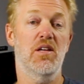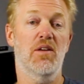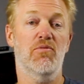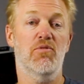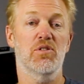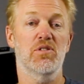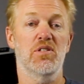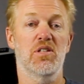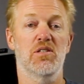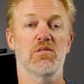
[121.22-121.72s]

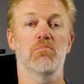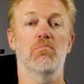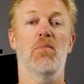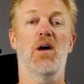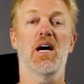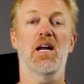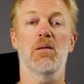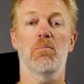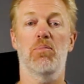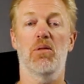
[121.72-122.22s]
differences
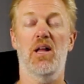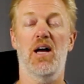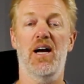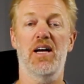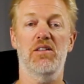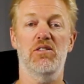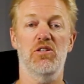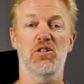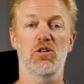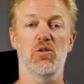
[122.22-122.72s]
might
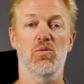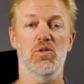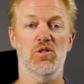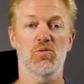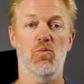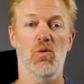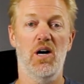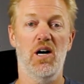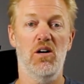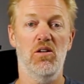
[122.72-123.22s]
apply to you
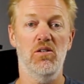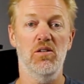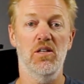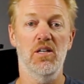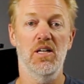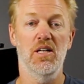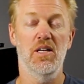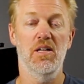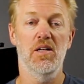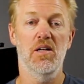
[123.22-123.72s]
as well,
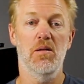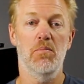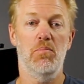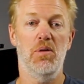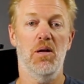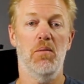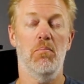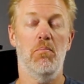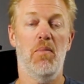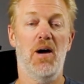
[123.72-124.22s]

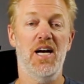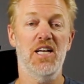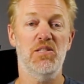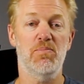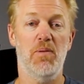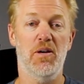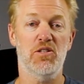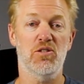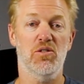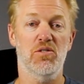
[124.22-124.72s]
but my
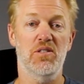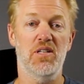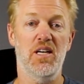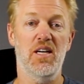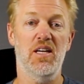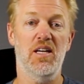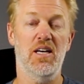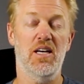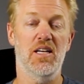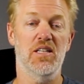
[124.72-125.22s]

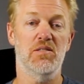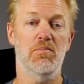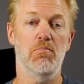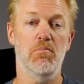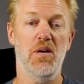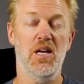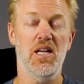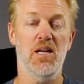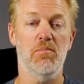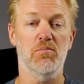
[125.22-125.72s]
specialty is
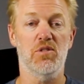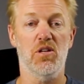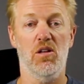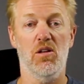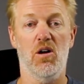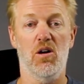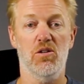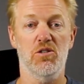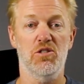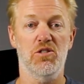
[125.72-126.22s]
medium to
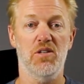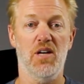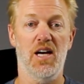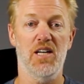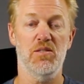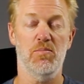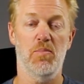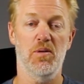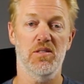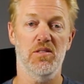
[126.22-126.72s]
large
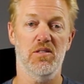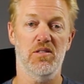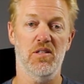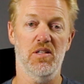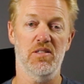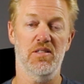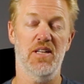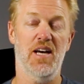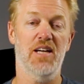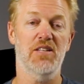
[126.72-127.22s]
size
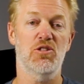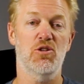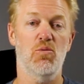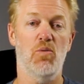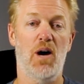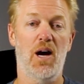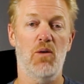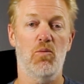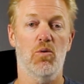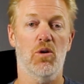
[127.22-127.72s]
businesses. That's
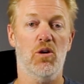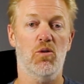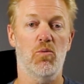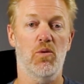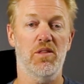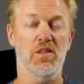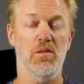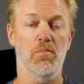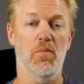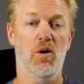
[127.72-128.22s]
who I work
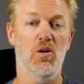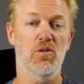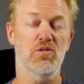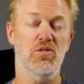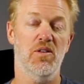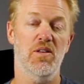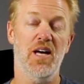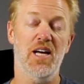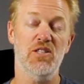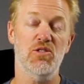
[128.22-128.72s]
with the
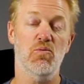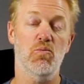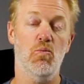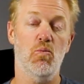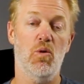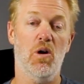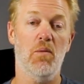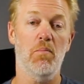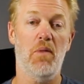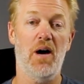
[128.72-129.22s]
most, so that's
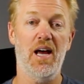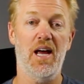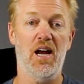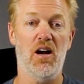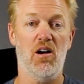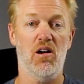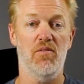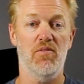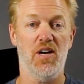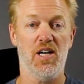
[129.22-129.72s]
where my
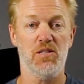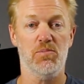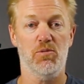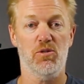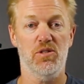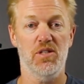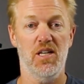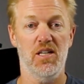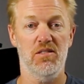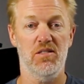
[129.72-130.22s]
area of
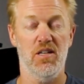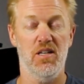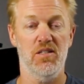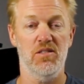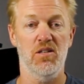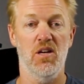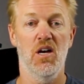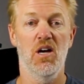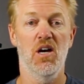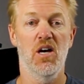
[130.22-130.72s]
expertise
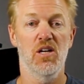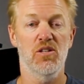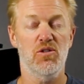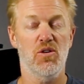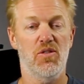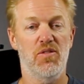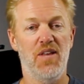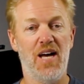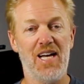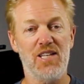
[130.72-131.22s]
is.
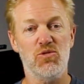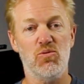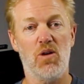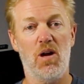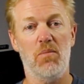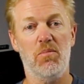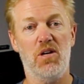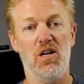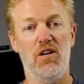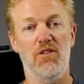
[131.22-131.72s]
So that's
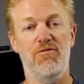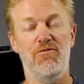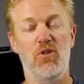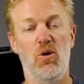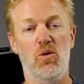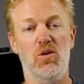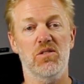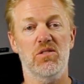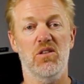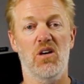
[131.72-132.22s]
what I'm gonna
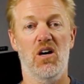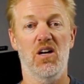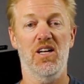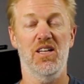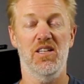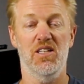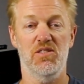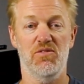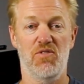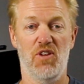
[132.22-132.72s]
focus on
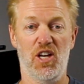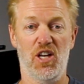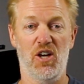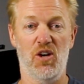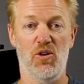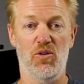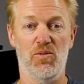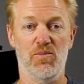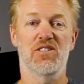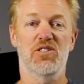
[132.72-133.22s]
in this
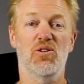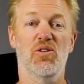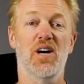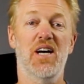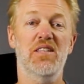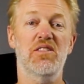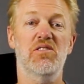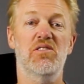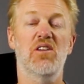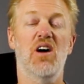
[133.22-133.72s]
video. So
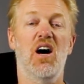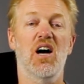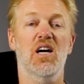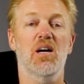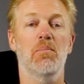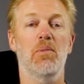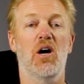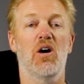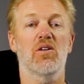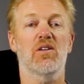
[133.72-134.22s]
let's
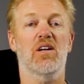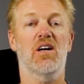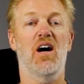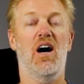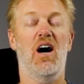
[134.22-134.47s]
talk about